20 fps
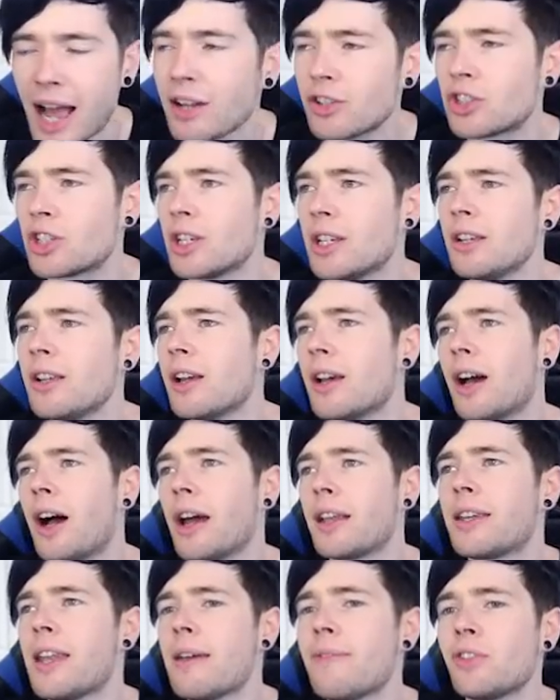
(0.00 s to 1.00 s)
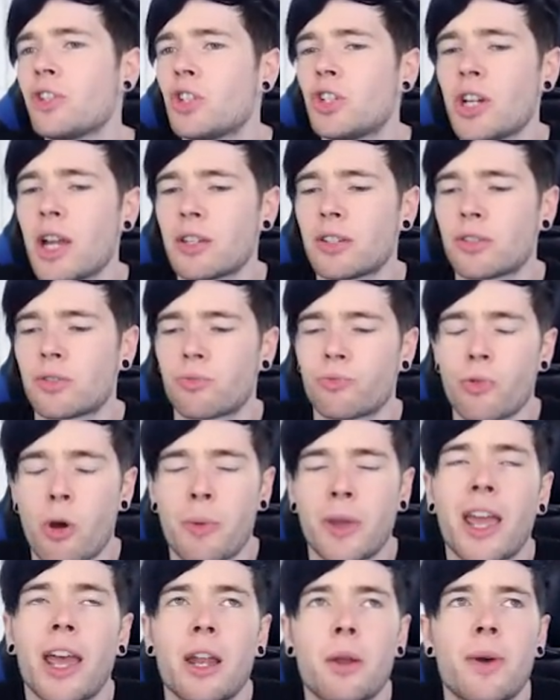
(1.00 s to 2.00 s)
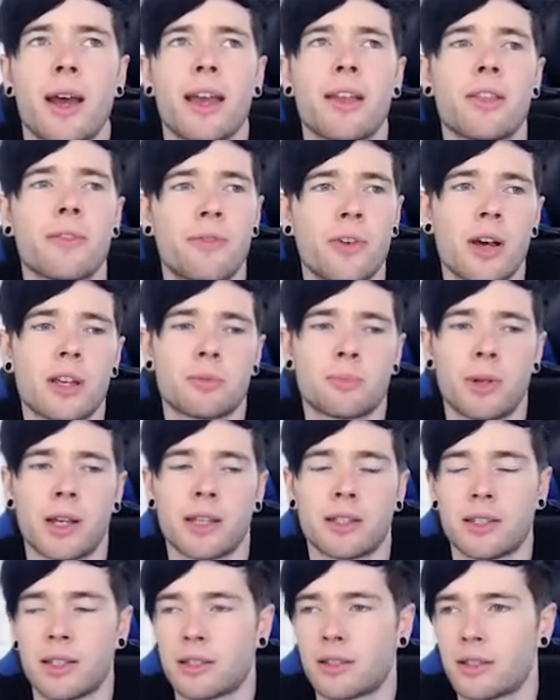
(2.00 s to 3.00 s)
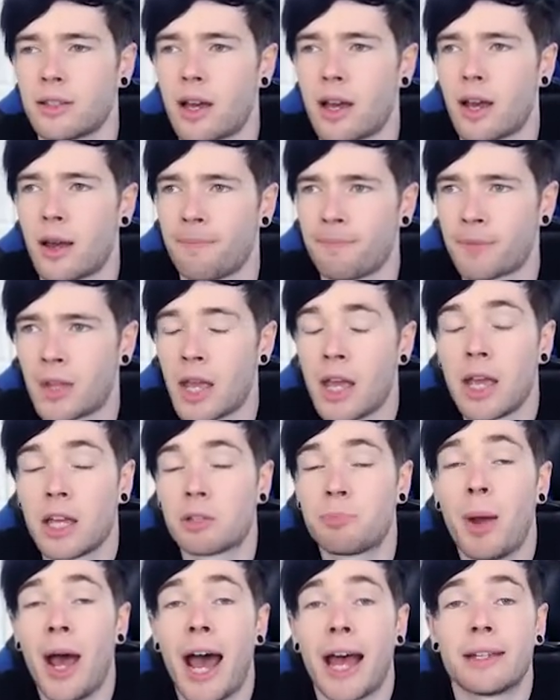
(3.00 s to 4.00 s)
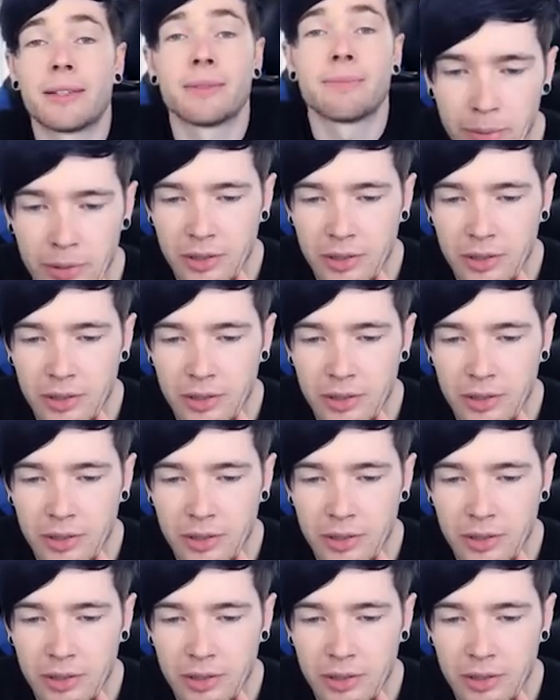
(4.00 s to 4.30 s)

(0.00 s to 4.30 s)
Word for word: Actually, I'd never suggest robbing anywhere in the first place. It's, uh, it's bad.